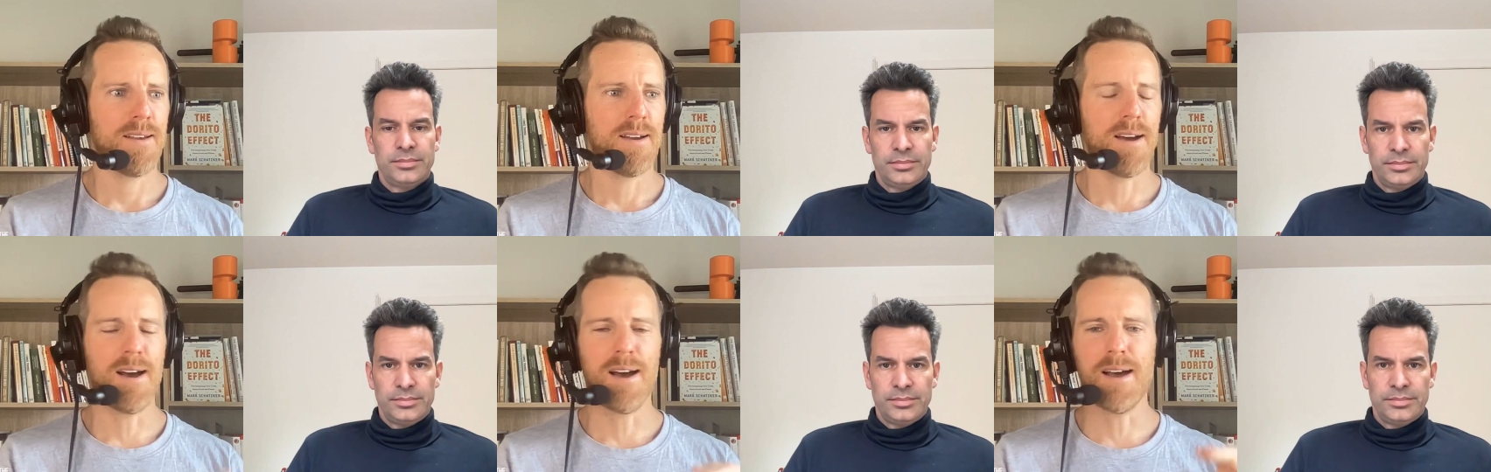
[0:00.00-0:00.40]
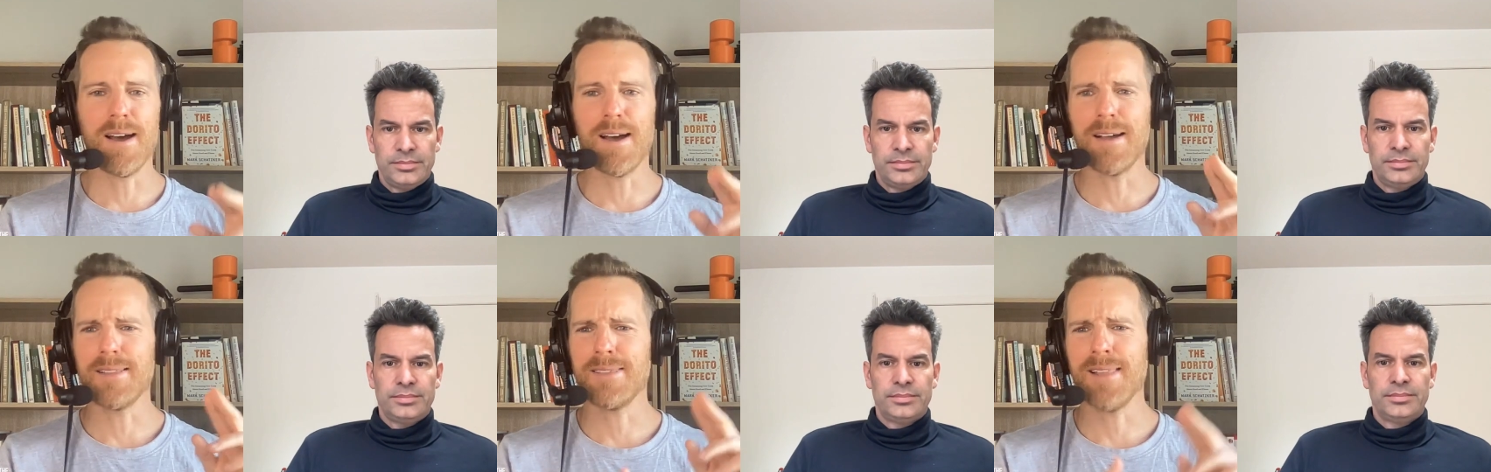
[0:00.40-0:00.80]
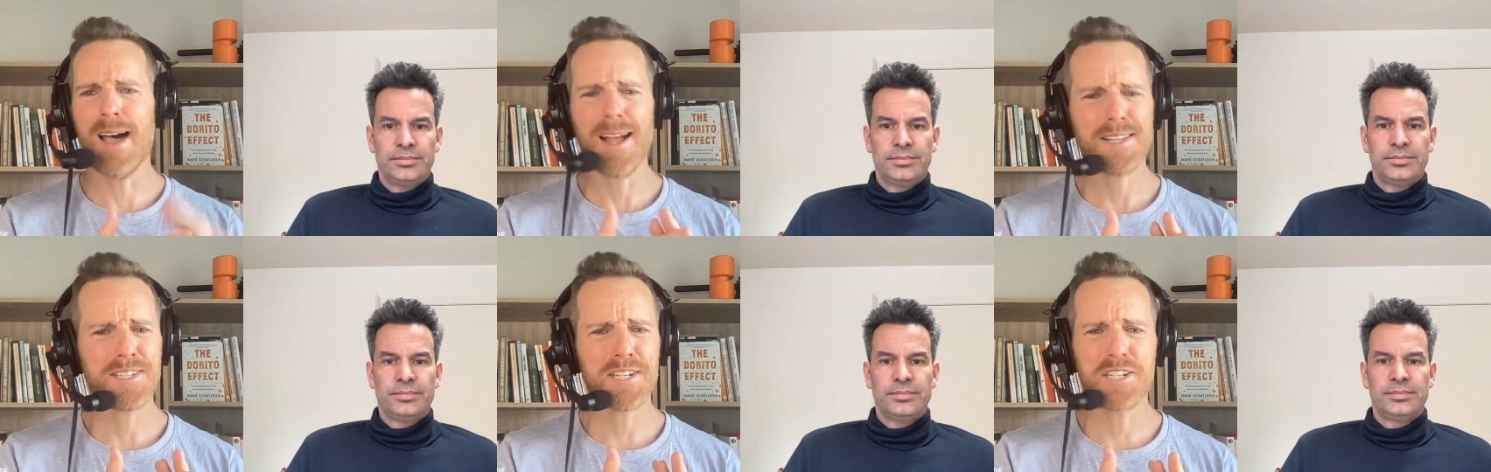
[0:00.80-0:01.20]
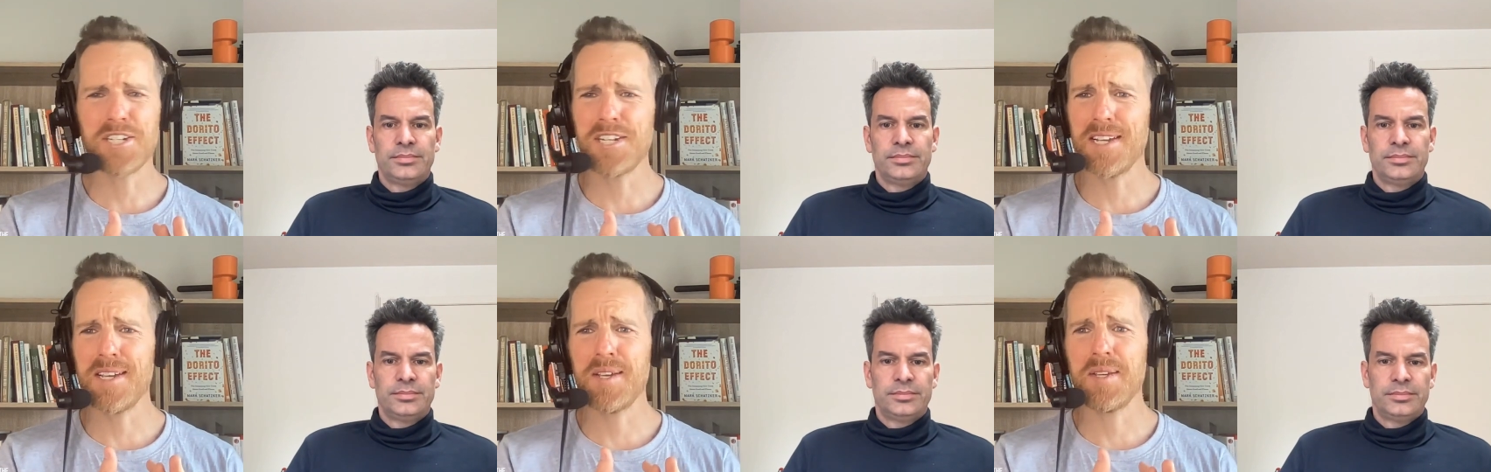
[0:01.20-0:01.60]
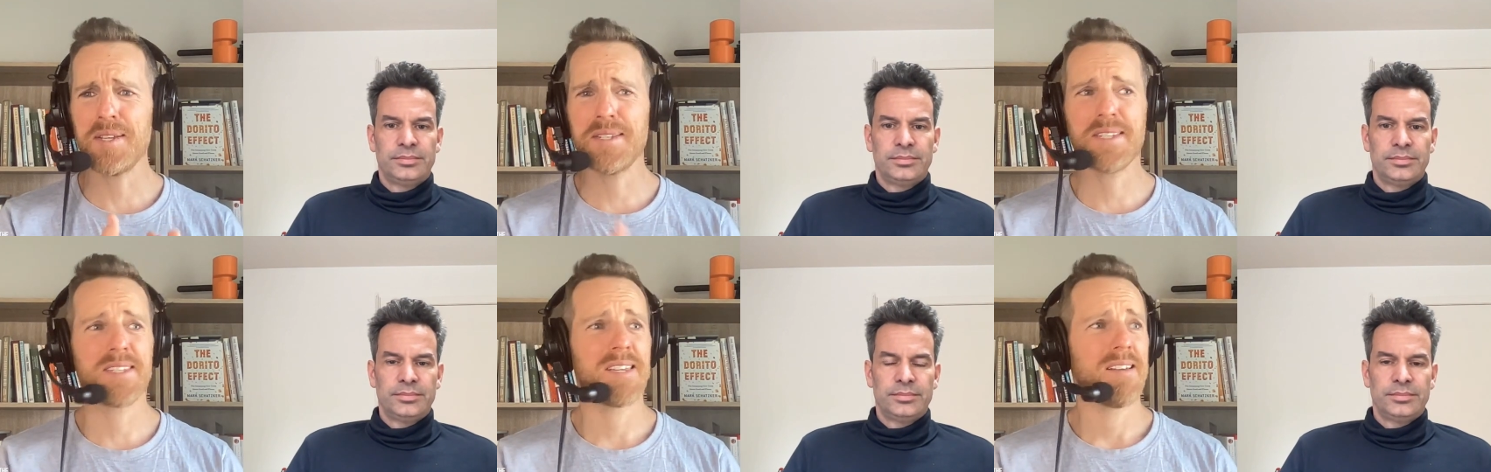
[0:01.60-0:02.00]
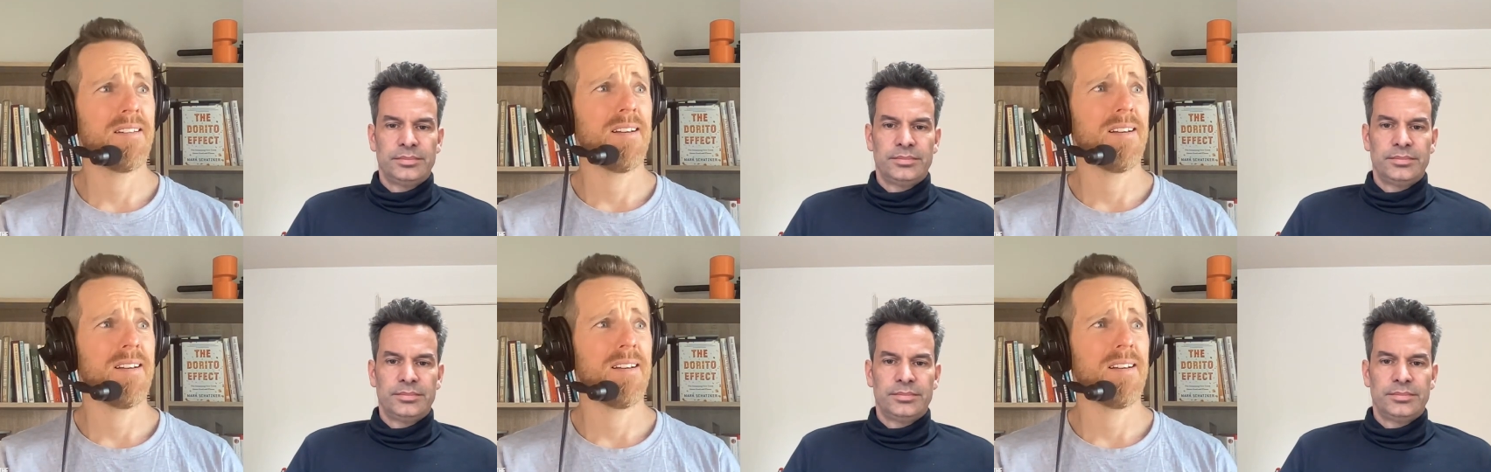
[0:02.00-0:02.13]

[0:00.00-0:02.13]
Speaker 1: uh, lots of cheese.